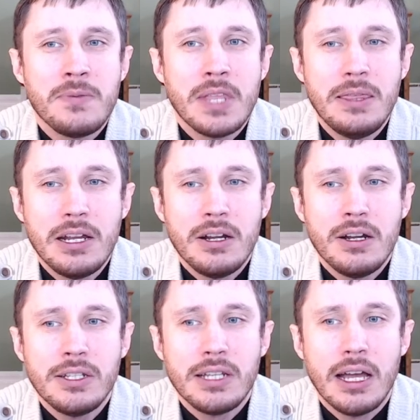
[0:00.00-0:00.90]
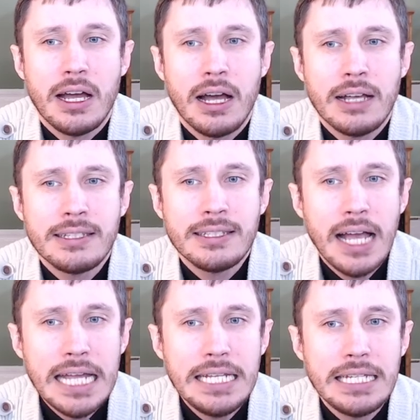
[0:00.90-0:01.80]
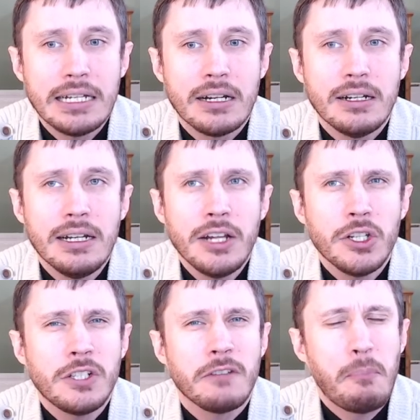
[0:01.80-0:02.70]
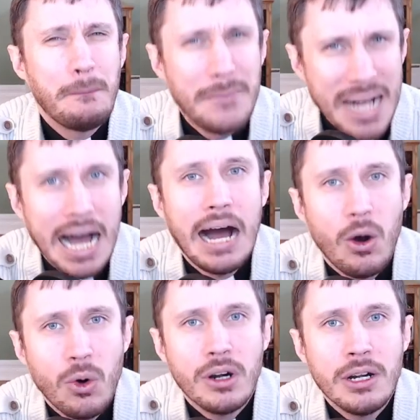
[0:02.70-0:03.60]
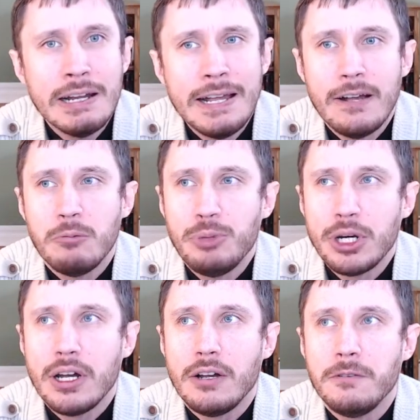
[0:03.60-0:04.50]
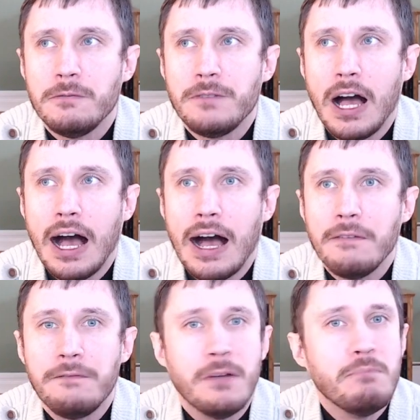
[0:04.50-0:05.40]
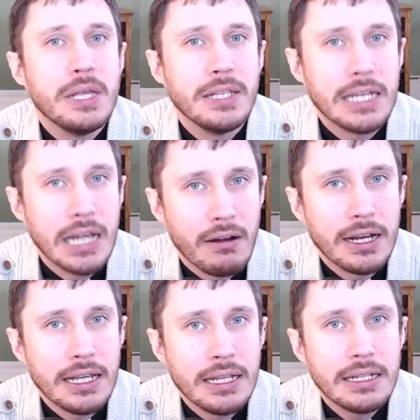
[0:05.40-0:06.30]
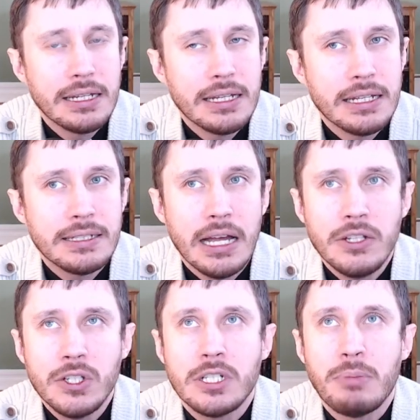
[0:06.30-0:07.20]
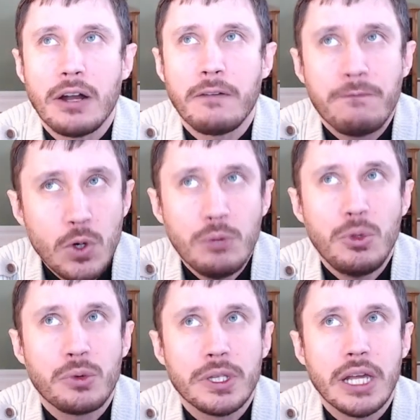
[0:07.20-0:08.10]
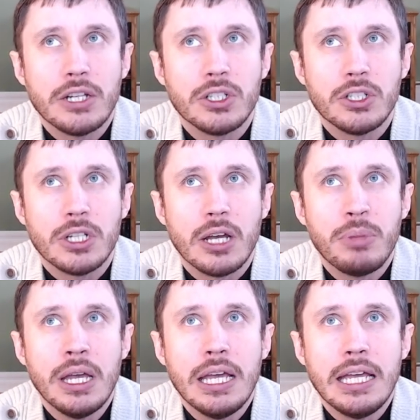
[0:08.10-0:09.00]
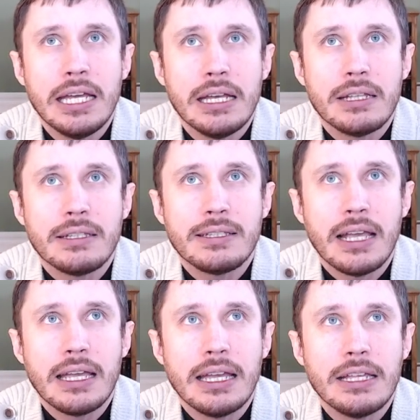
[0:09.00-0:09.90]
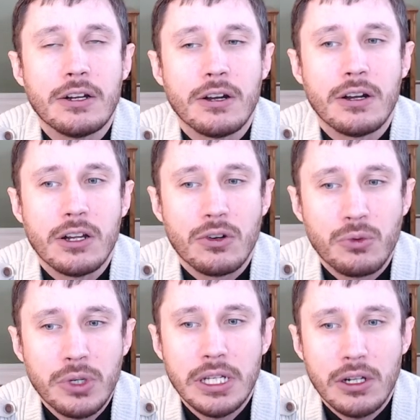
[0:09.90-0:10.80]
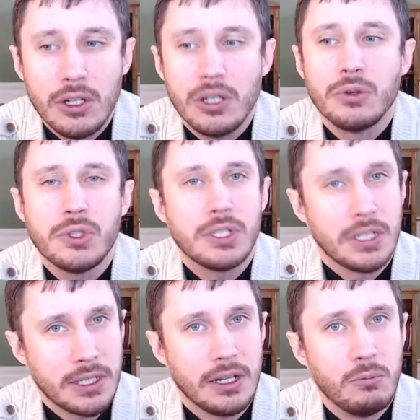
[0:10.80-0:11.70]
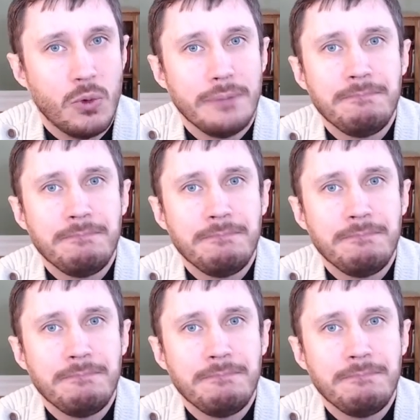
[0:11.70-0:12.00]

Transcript: there's a sign here, not just of power, but of familiarity. It's not just about a formal relationship. It's saying you're really close to someone.